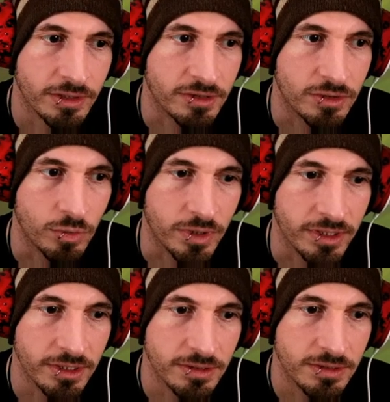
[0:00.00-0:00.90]
Let's do one
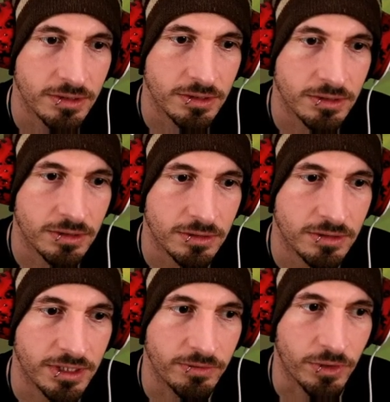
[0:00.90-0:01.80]
of these.
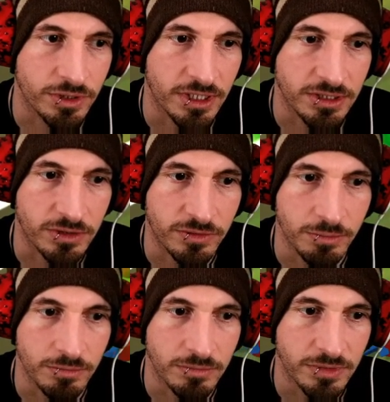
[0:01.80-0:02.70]
Save our jester
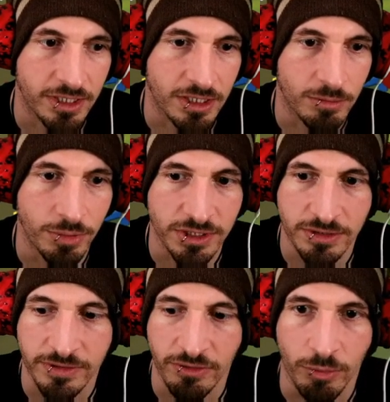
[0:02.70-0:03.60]
from taking a
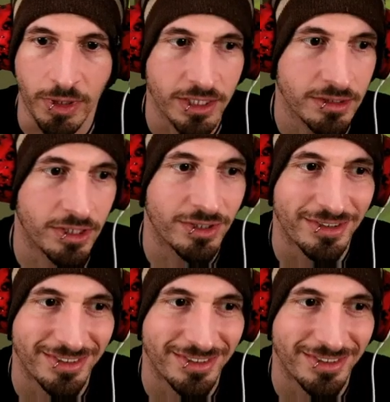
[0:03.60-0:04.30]
bunch of never mind.